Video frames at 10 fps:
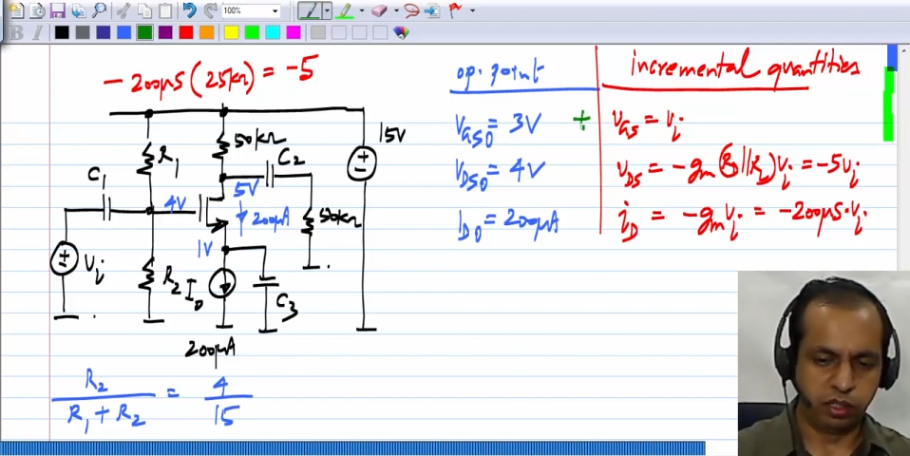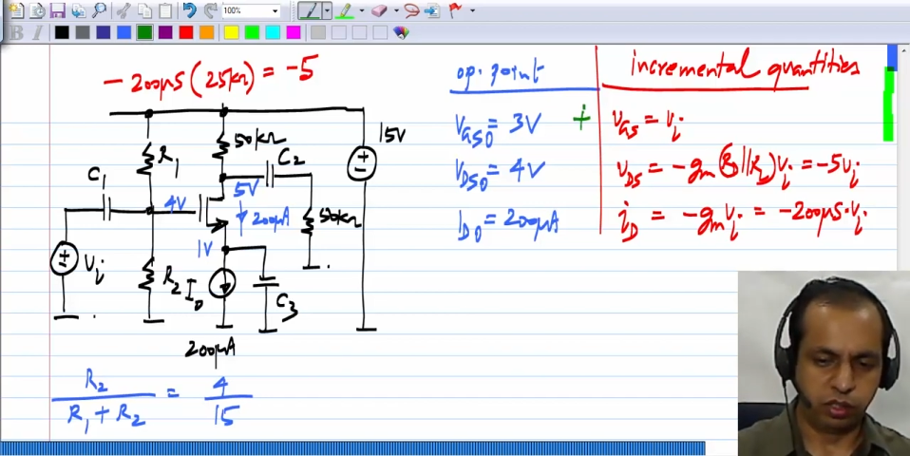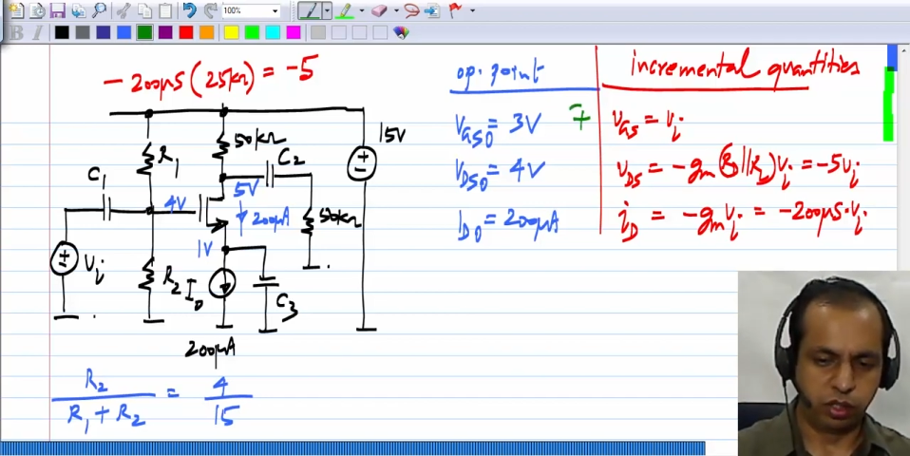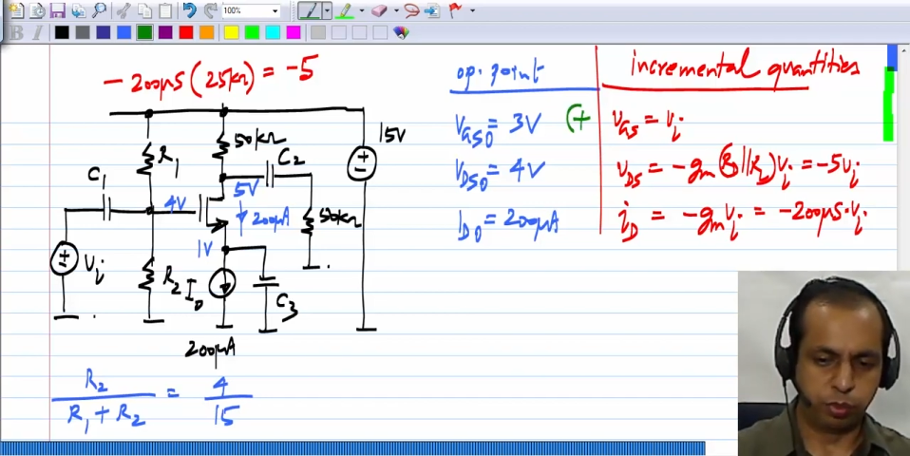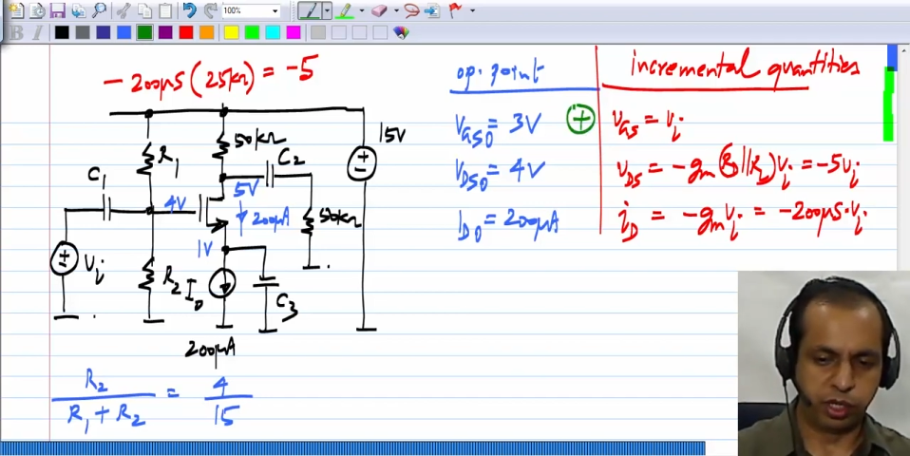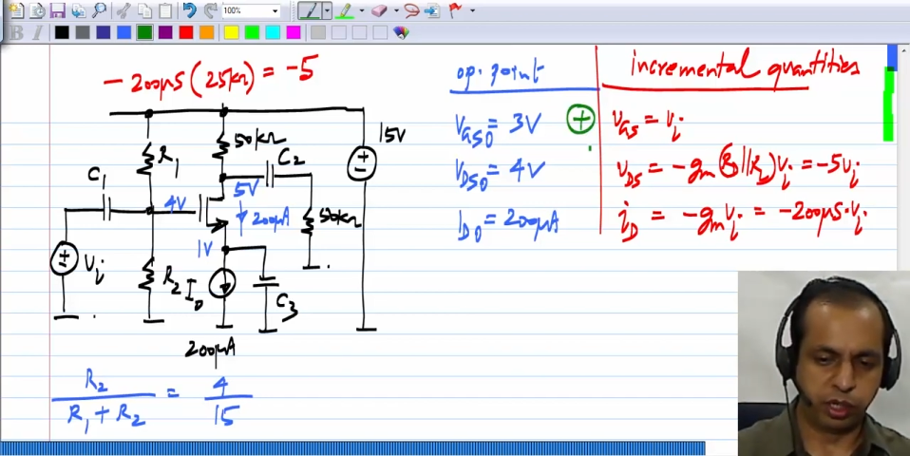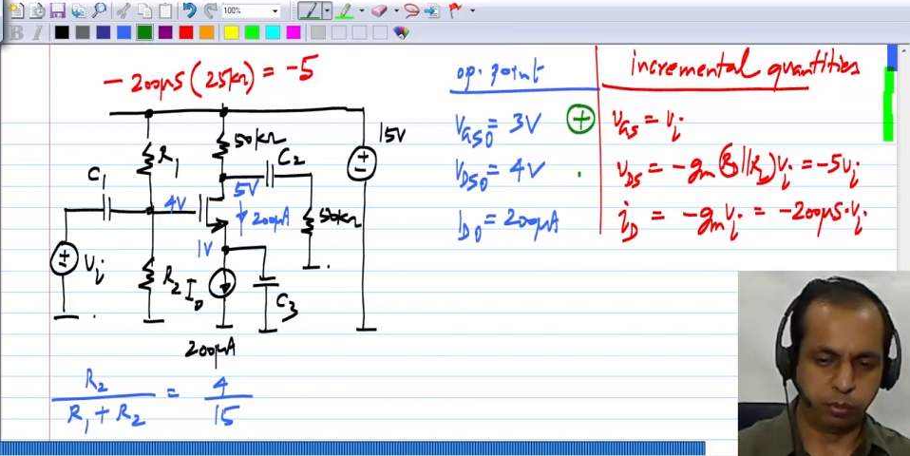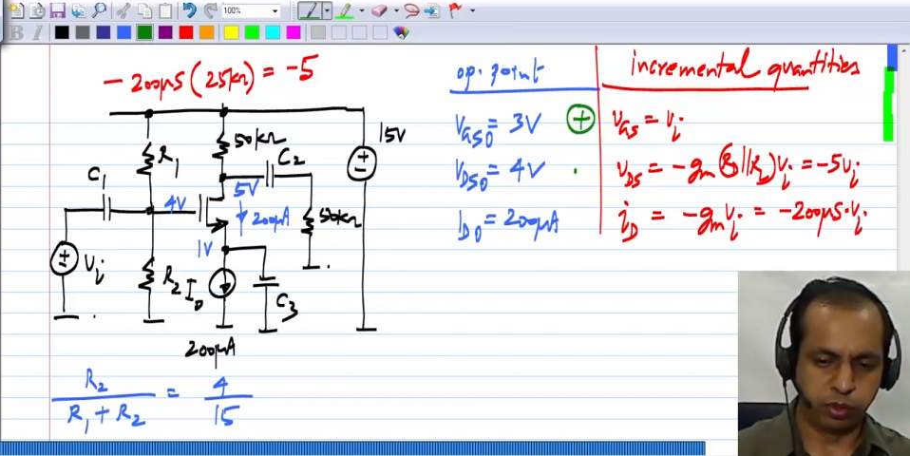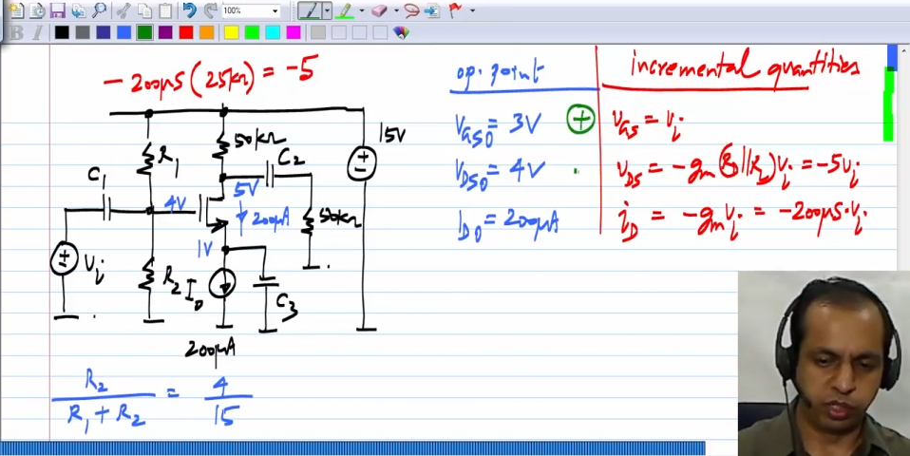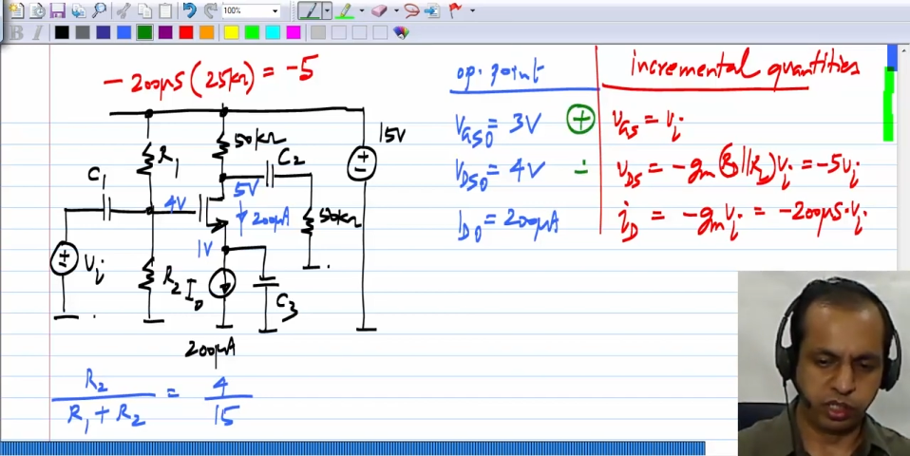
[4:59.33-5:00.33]
the operating
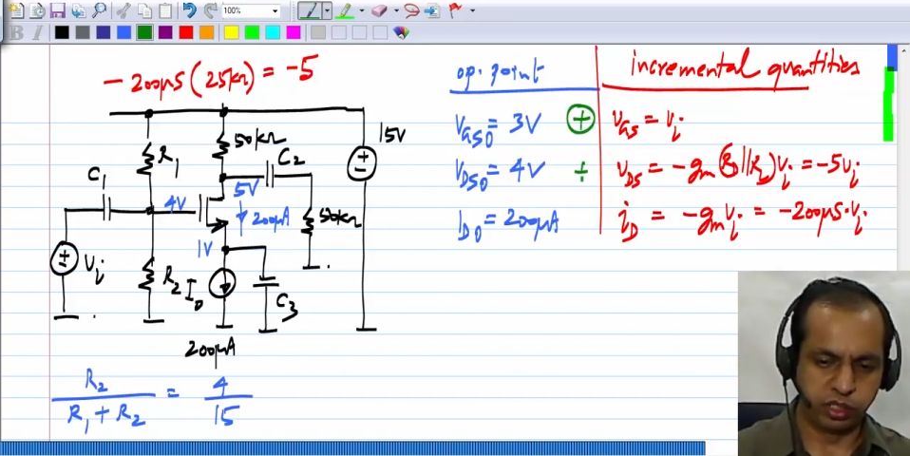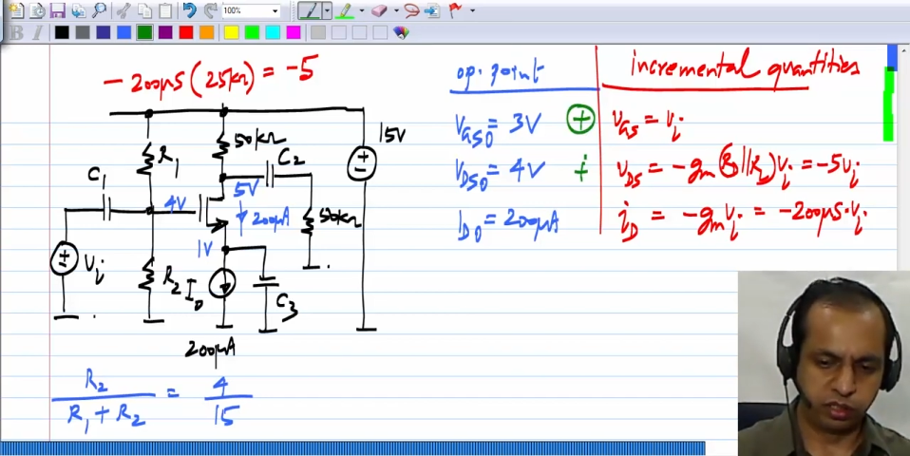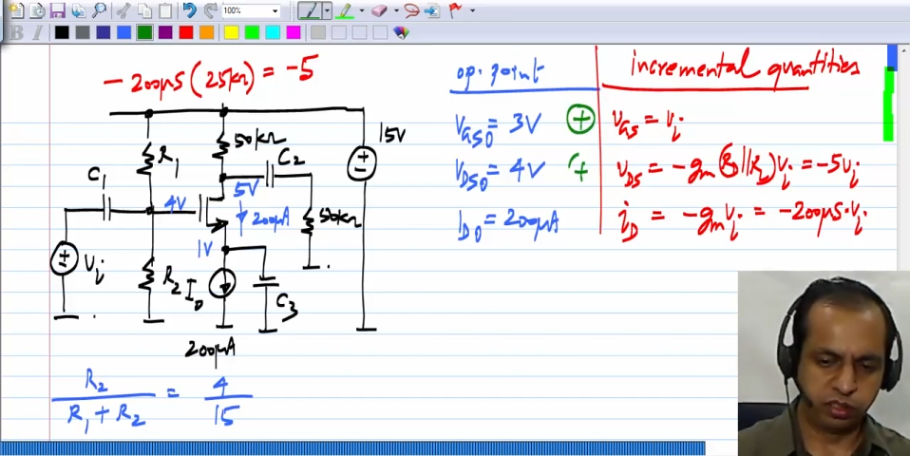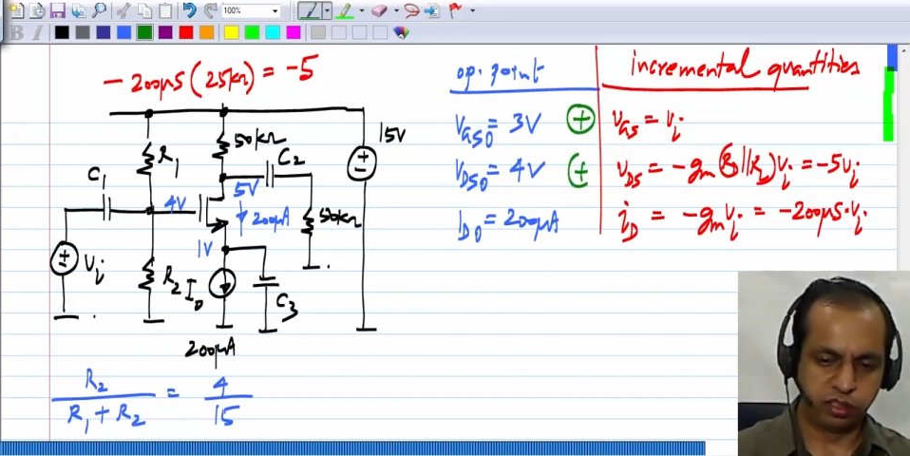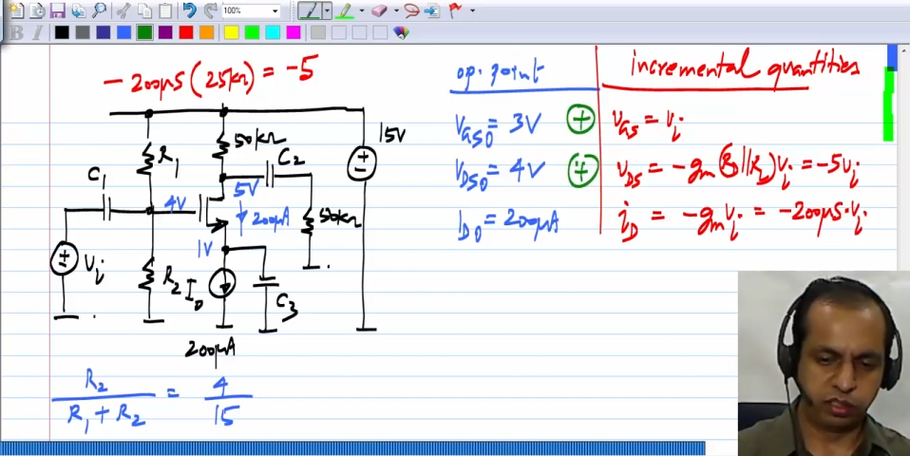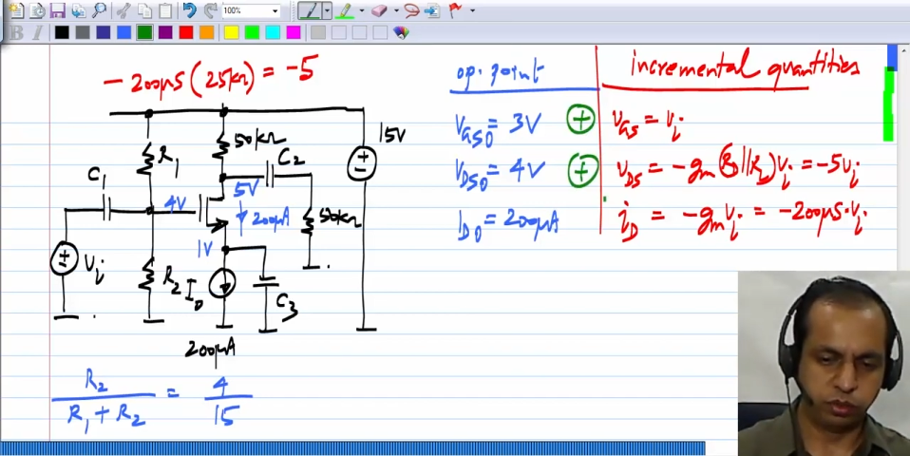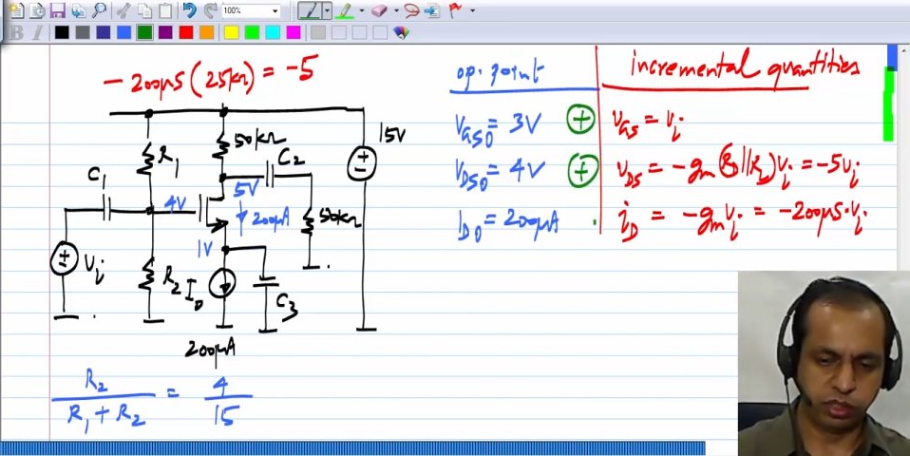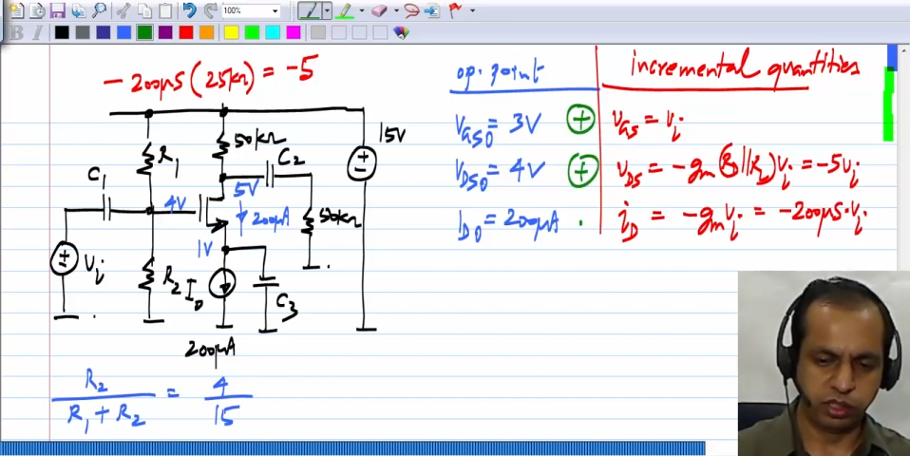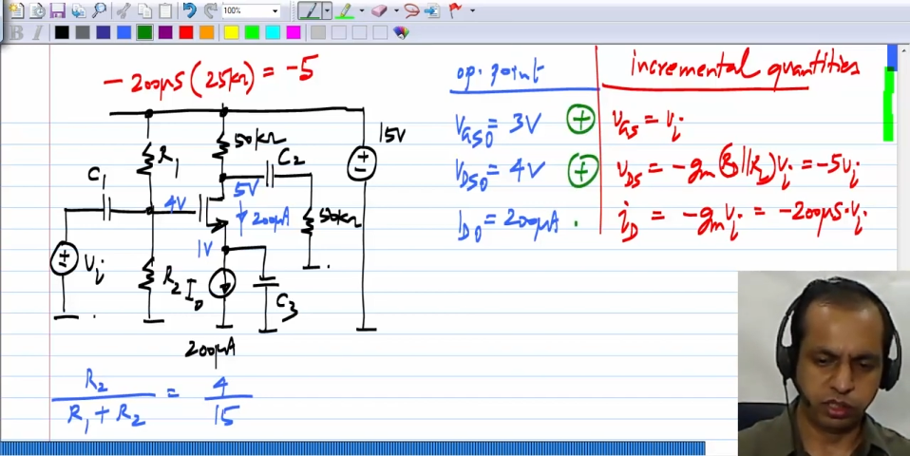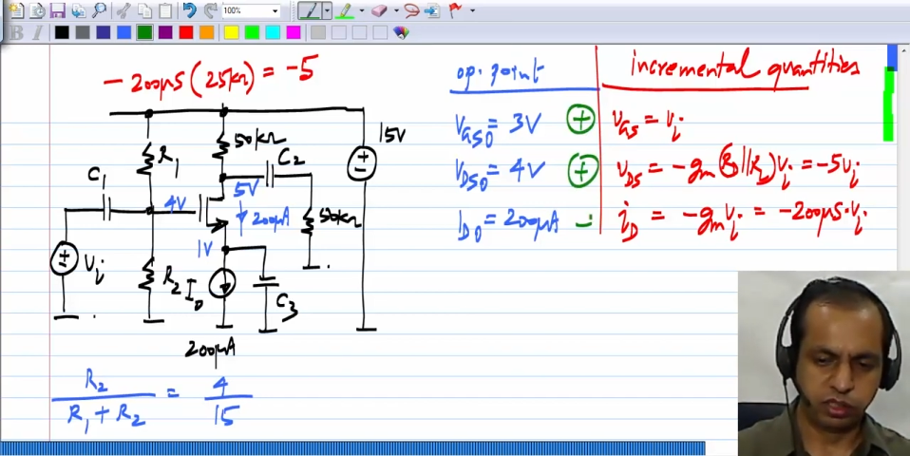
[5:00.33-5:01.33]
point to
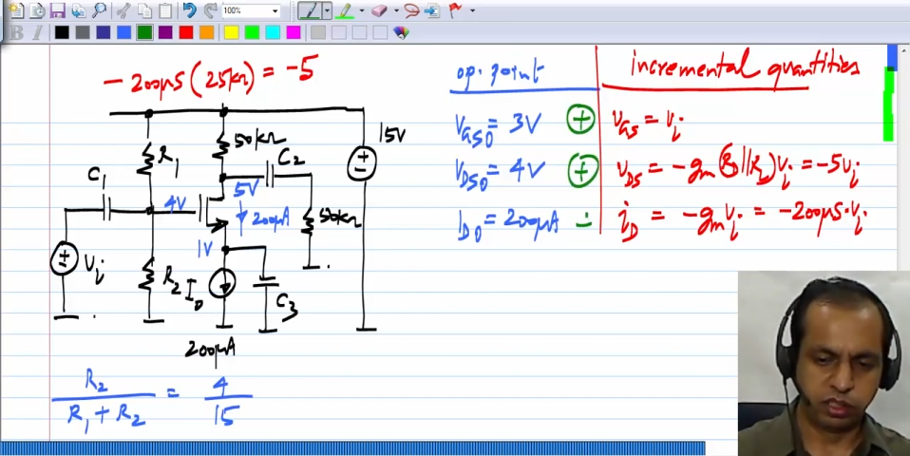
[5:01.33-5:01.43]
the